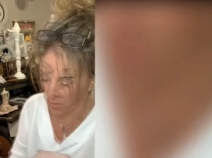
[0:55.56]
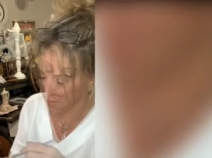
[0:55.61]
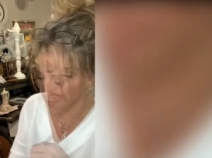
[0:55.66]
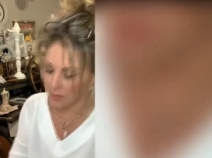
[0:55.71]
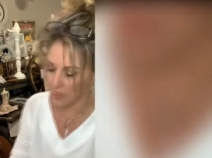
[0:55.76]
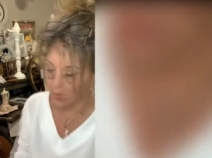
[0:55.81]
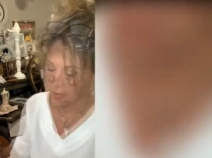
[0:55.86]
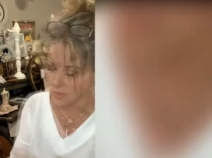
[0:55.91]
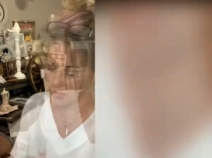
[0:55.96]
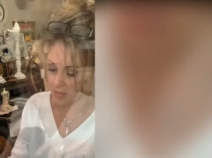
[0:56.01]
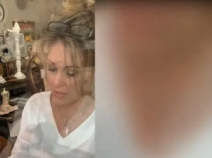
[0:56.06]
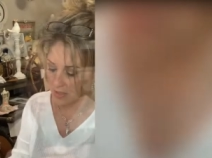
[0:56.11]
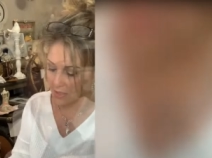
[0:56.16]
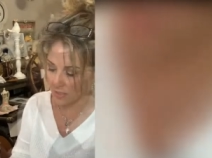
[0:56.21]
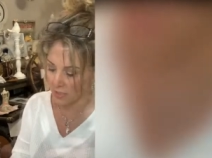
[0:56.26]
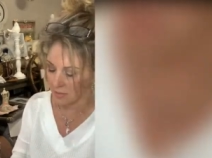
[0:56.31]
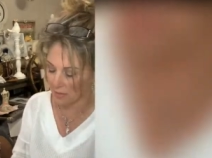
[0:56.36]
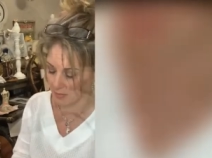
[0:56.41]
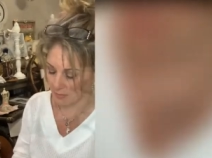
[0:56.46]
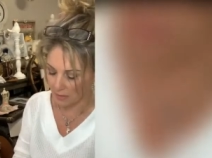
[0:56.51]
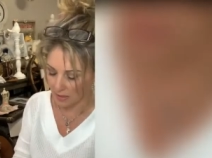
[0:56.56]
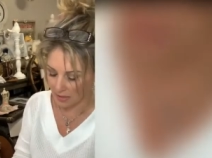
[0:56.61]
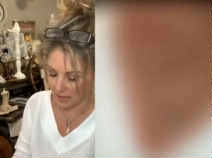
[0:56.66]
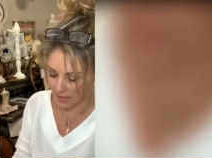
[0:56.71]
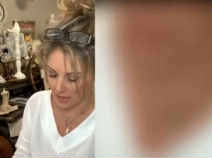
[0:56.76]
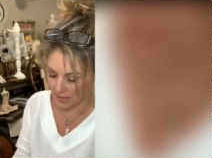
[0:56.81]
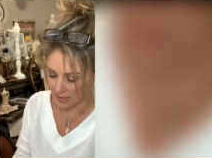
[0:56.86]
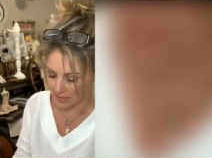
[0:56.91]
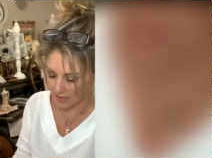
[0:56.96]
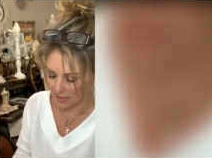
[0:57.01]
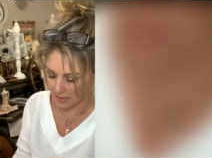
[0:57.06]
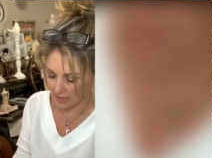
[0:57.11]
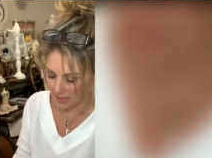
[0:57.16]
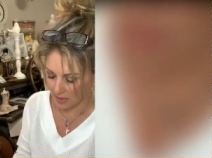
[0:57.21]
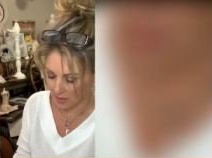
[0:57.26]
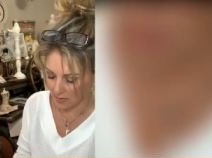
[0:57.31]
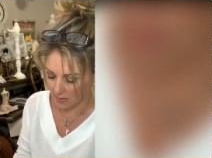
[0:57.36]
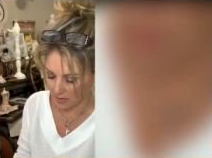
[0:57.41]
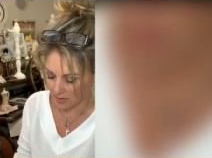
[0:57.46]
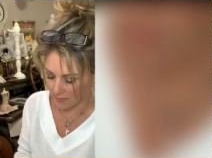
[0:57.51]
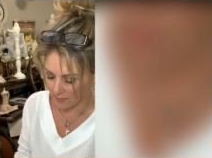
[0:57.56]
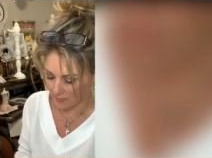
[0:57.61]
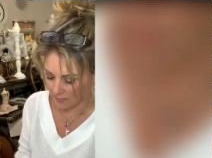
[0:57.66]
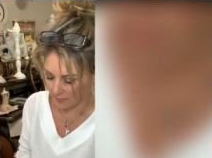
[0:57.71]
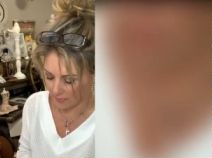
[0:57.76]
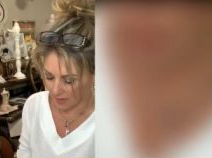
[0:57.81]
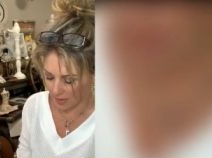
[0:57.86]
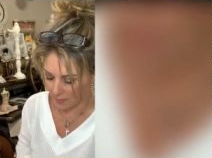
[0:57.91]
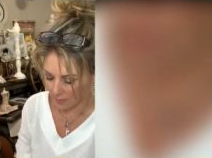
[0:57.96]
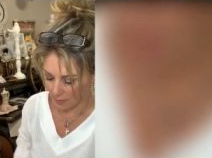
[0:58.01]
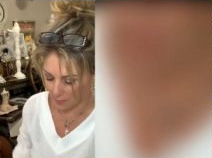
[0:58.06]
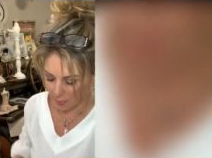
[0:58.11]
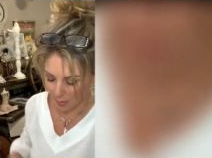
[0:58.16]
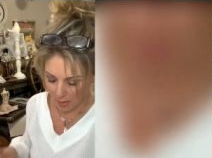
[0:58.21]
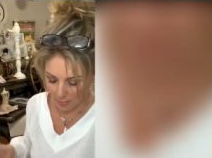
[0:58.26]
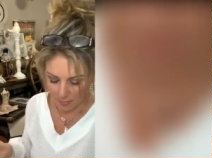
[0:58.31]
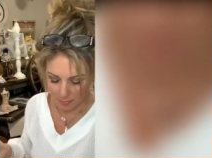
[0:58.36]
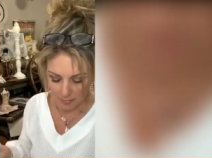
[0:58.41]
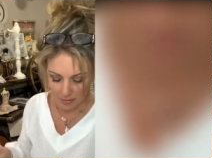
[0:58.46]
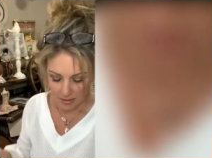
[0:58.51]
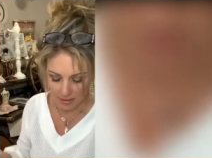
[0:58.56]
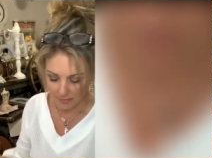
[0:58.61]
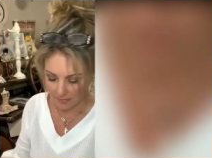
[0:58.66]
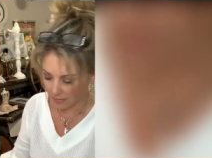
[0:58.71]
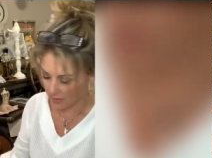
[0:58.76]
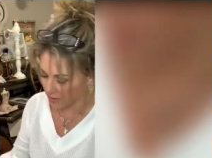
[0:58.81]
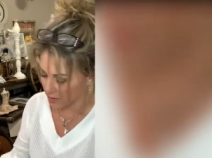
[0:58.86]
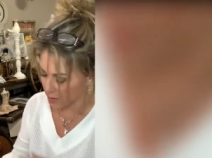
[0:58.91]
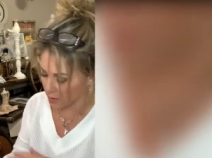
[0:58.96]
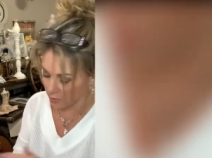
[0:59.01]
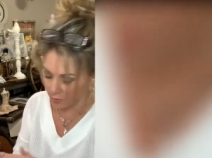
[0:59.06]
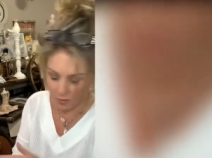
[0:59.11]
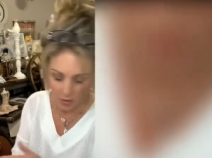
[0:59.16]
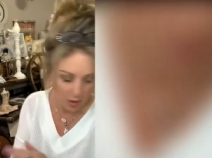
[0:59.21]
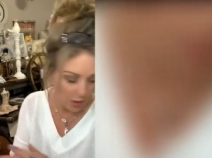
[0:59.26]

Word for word: to So we're just gonna, gonna lay this down. I'm gonna probably give it two